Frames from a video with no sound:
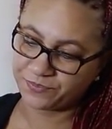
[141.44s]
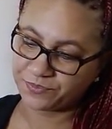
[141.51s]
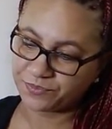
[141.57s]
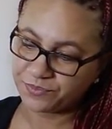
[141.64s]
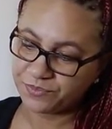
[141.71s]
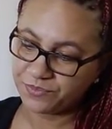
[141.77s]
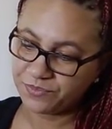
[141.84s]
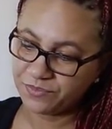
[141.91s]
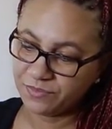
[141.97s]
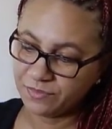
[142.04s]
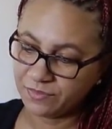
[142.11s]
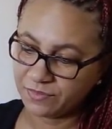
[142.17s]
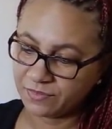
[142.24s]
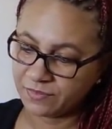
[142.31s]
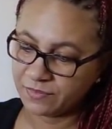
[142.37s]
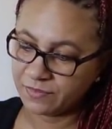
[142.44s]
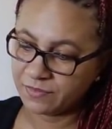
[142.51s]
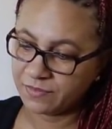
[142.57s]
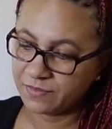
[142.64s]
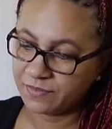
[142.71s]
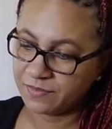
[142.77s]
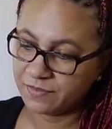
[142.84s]

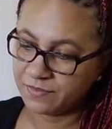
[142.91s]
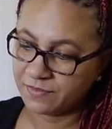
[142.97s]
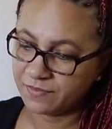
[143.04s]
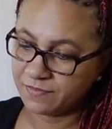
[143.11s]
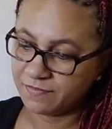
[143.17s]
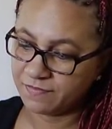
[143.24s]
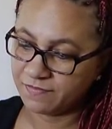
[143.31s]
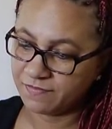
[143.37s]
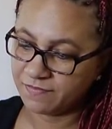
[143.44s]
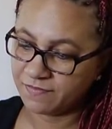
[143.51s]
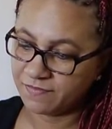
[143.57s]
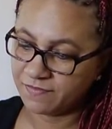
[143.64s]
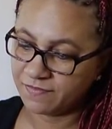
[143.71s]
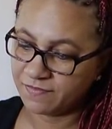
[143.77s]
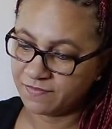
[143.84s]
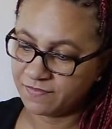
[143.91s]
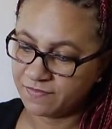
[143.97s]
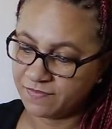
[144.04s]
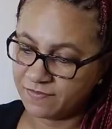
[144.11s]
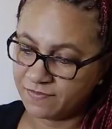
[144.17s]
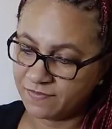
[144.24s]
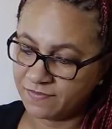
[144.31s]

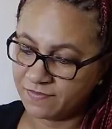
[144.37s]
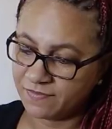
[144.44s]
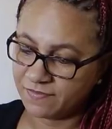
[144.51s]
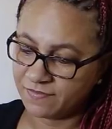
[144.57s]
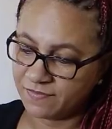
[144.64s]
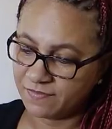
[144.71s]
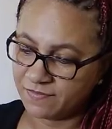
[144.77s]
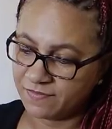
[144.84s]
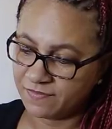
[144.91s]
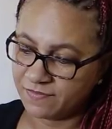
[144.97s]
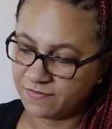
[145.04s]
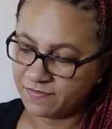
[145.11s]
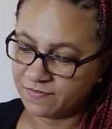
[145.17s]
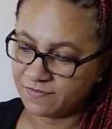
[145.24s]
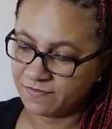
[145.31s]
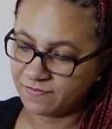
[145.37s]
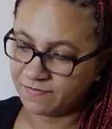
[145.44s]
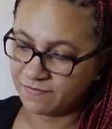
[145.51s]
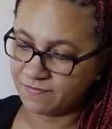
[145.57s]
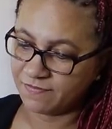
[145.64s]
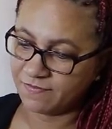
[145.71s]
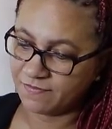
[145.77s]

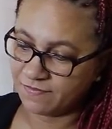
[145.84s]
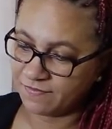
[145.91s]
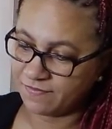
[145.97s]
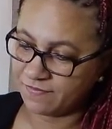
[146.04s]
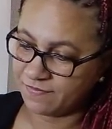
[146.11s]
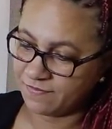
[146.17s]
Nothing is said.